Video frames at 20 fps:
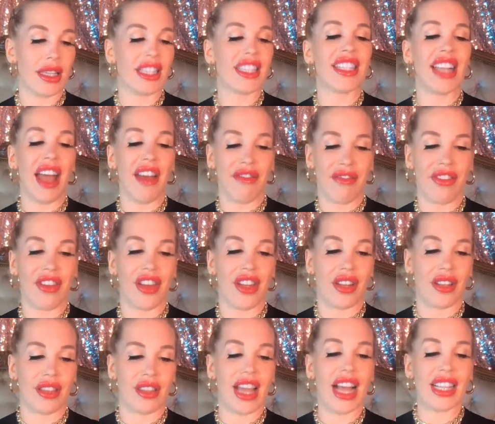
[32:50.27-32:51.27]

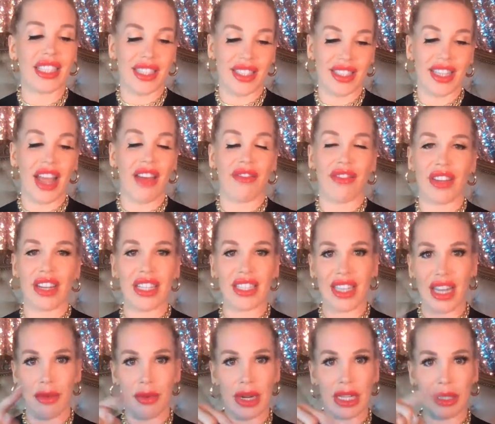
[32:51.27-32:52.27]
Stefan. That's Stefan,
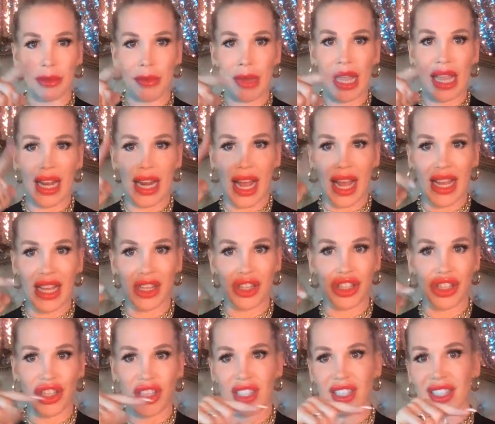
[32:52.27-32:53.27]
isn't it? When it's
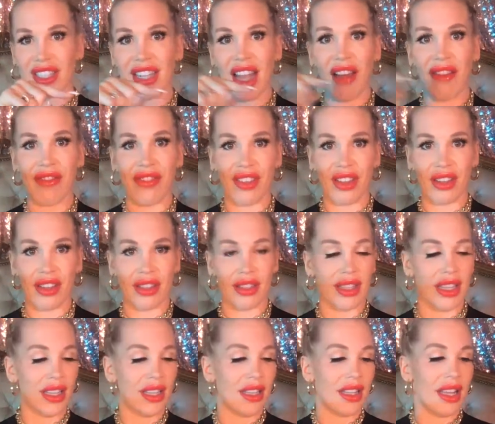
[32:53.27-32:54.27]
PH.
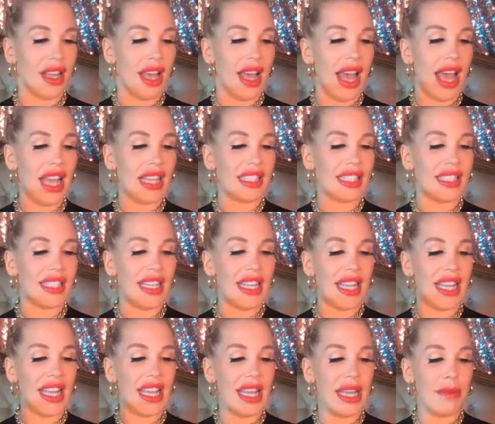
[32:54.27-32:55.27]
Stefan.
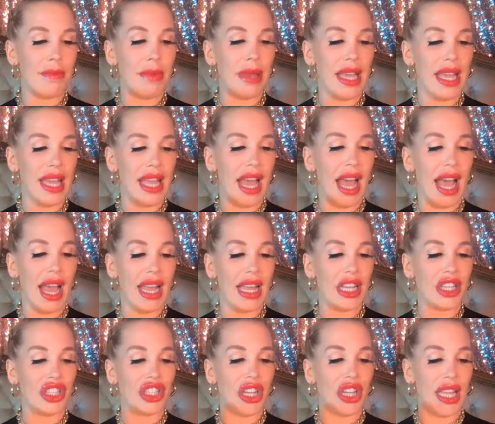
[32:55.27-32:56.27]

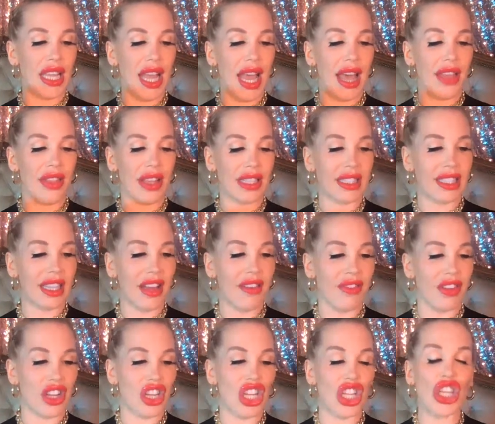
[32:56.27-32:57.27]
Stephen. That's
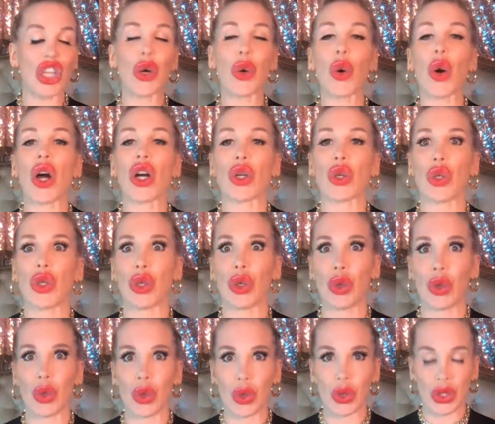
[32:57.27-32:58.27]
Stefan. You're
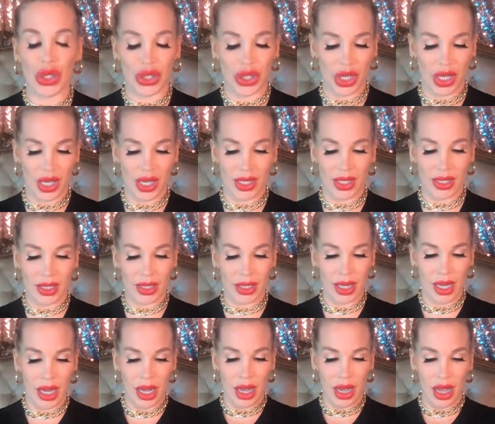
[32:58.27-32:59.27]

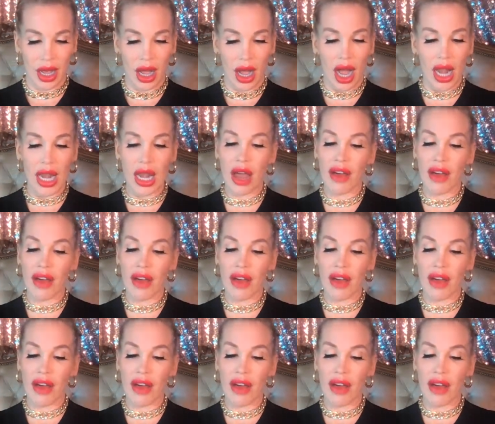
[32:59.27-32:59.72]
gorgeous. I